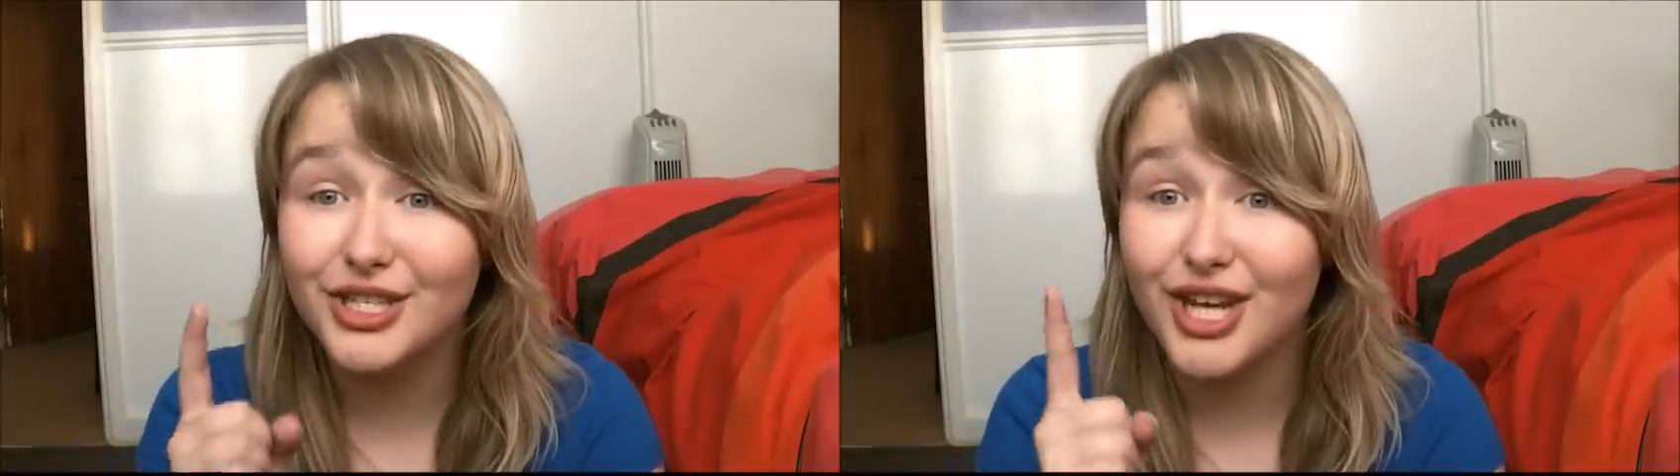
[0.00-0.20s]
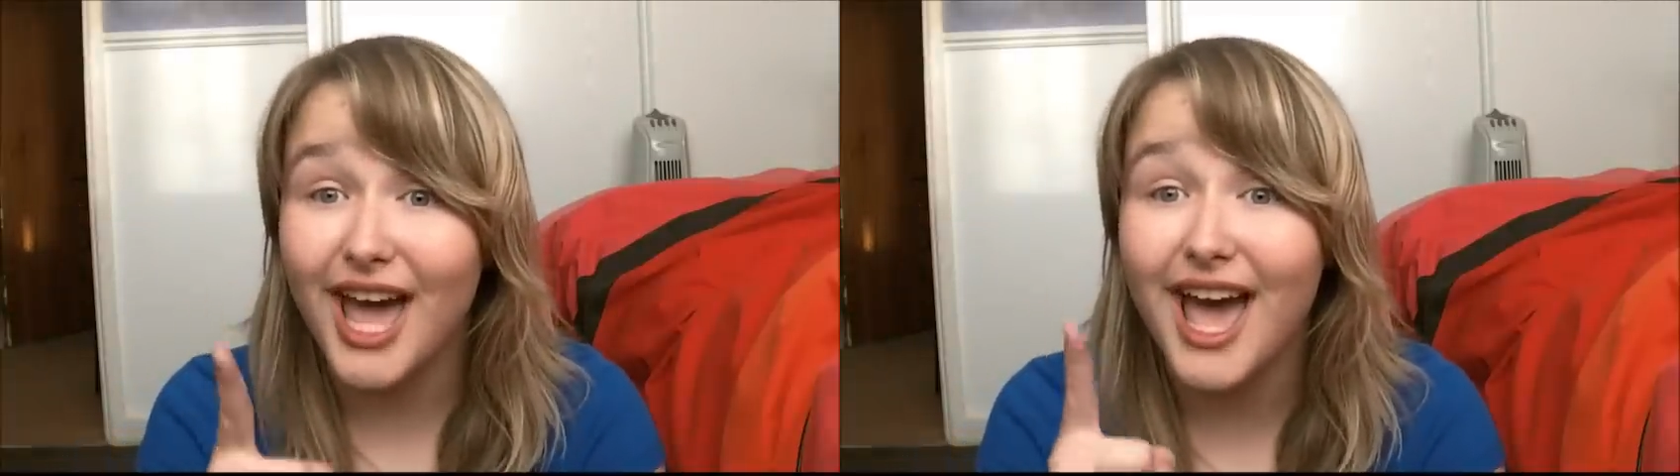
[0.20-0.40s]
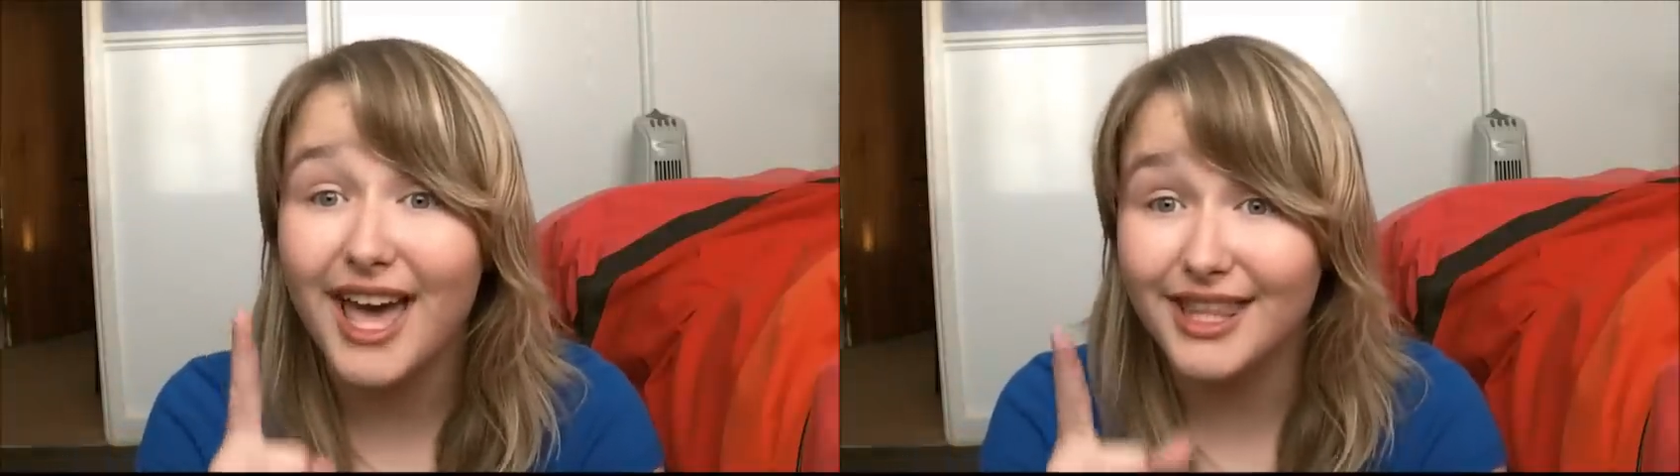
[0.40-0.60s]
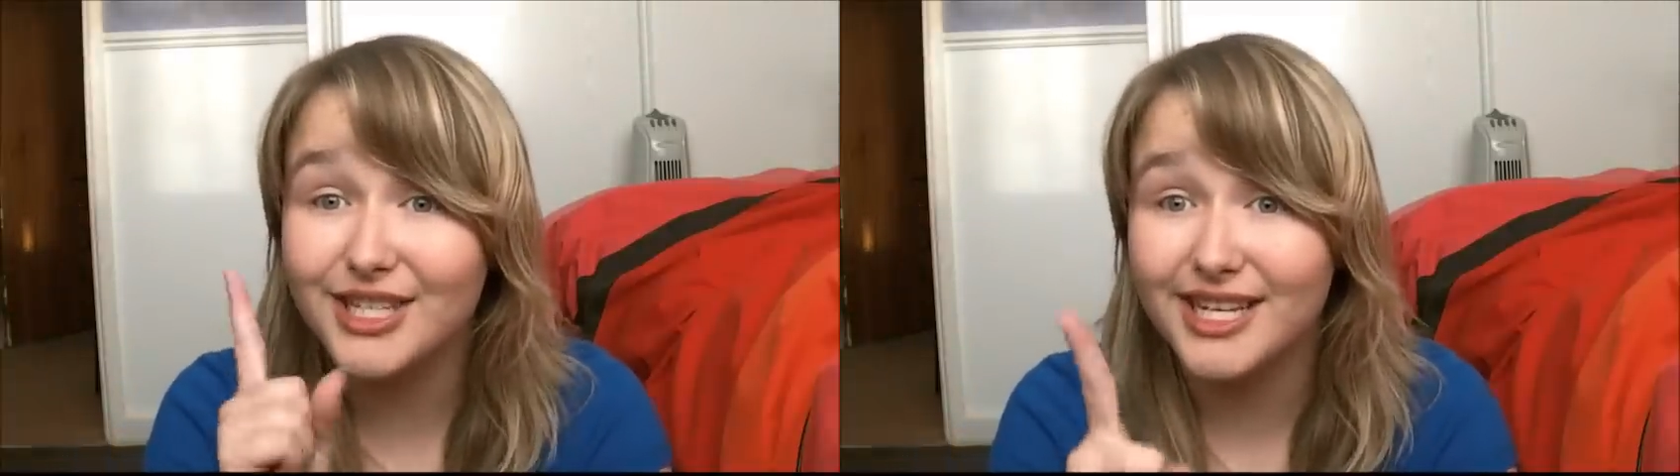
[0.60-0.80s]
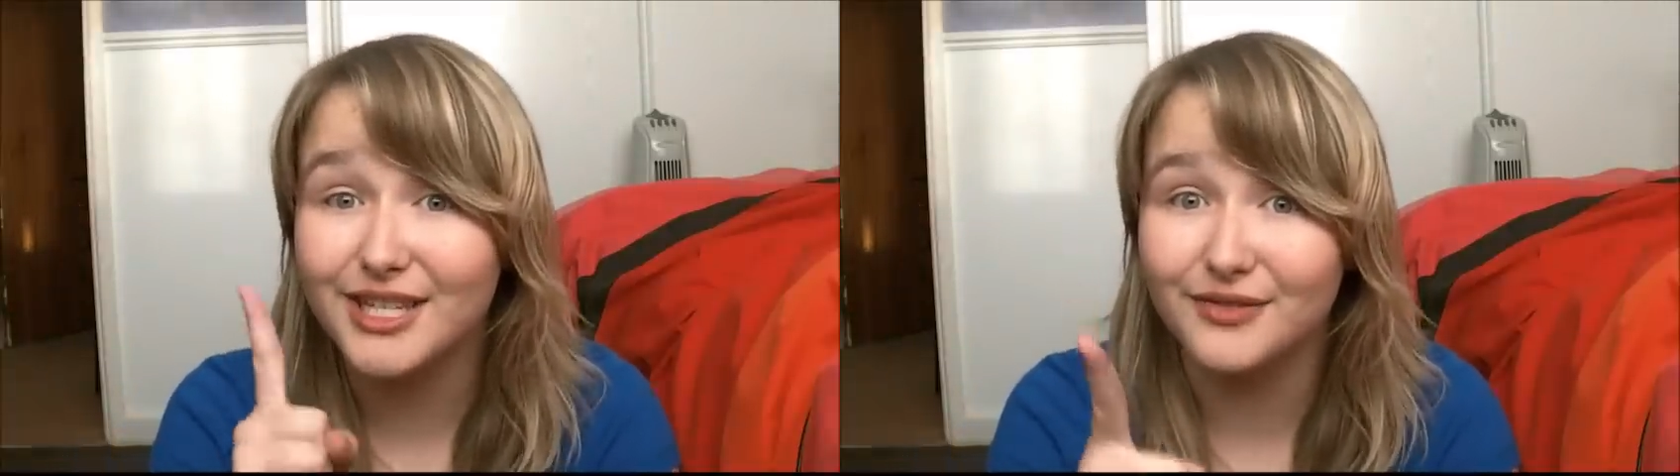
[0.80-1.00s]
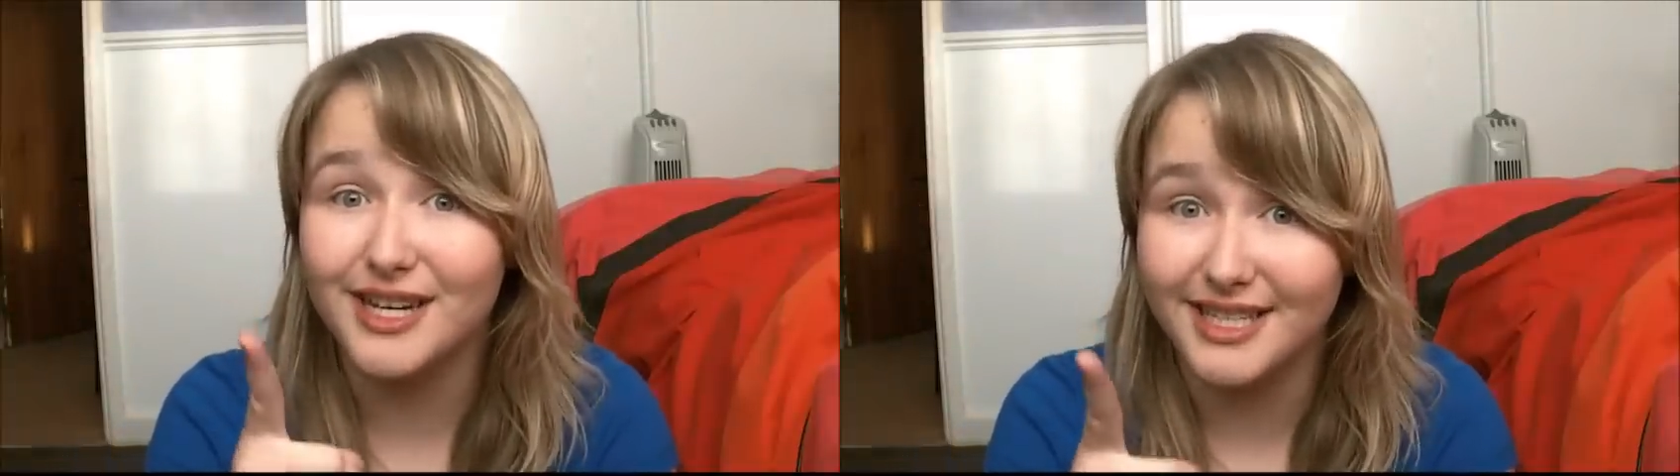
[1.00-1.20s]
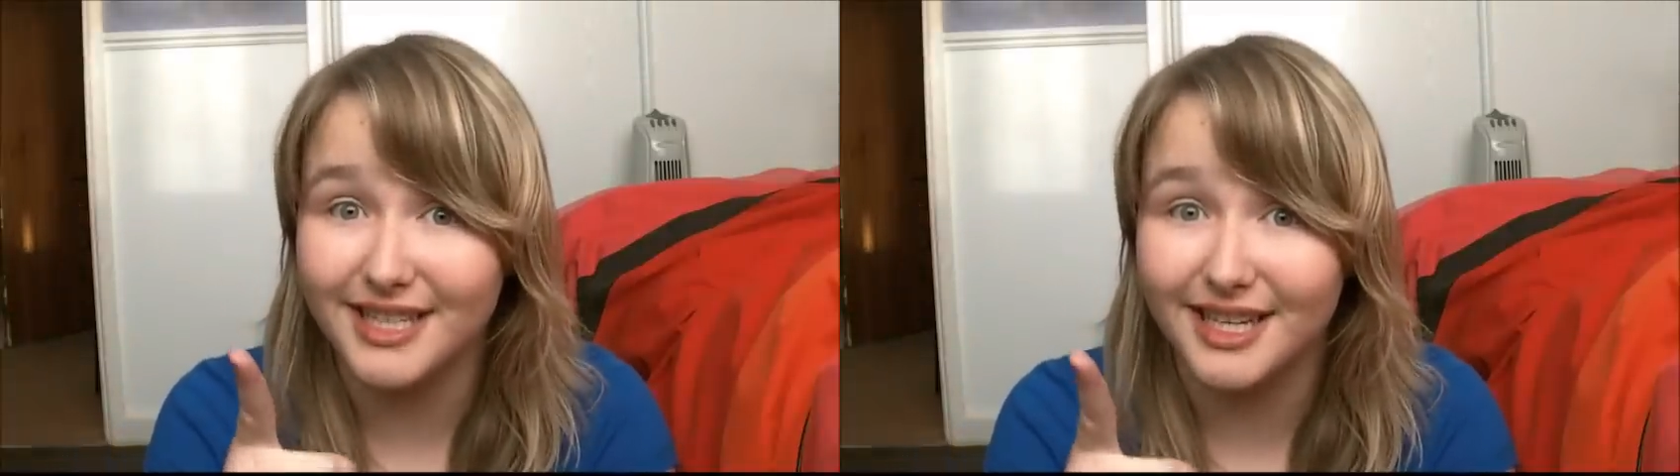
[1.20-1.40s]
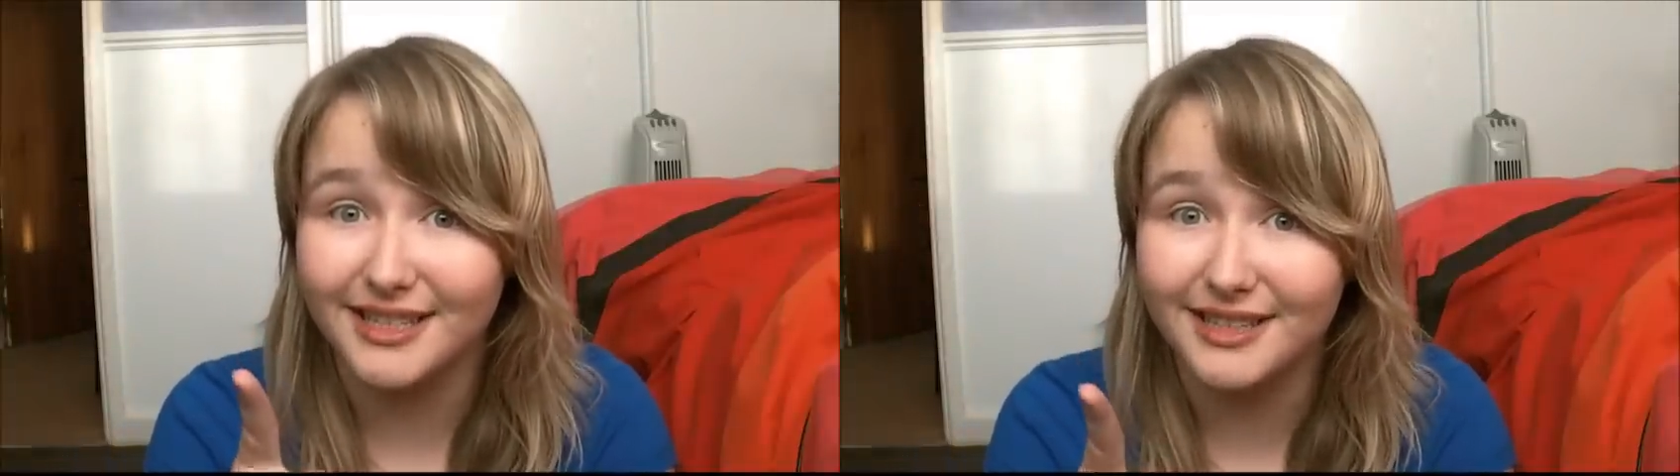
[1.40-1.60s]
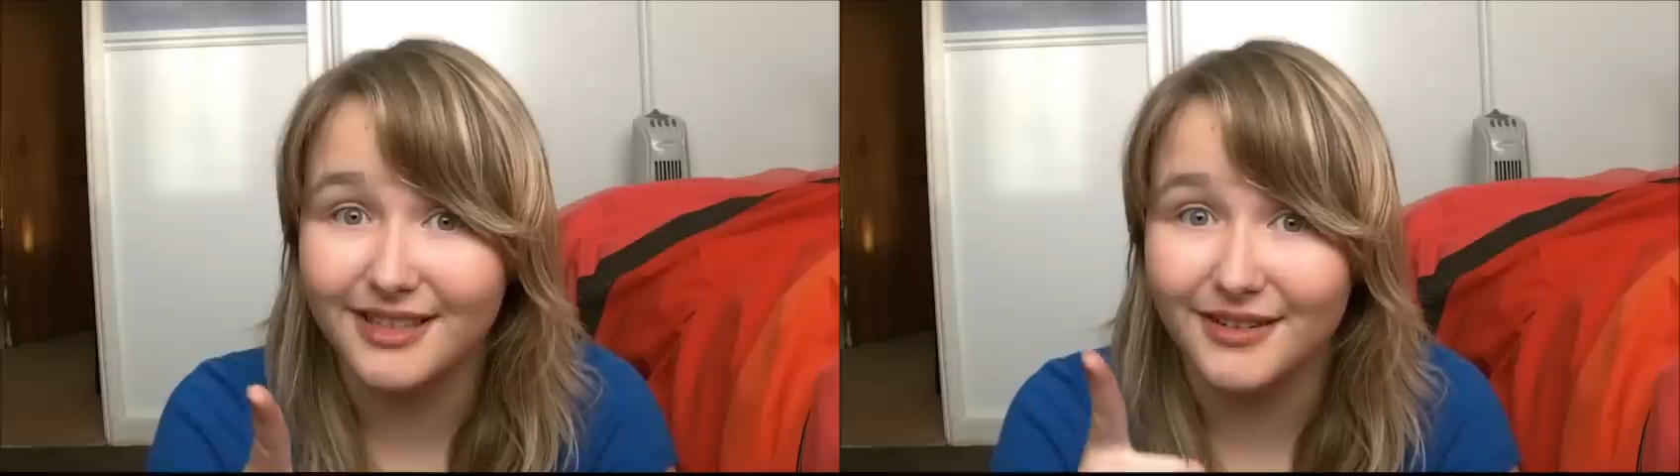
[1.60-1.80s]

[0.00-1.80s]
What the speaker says: chair that she is racing in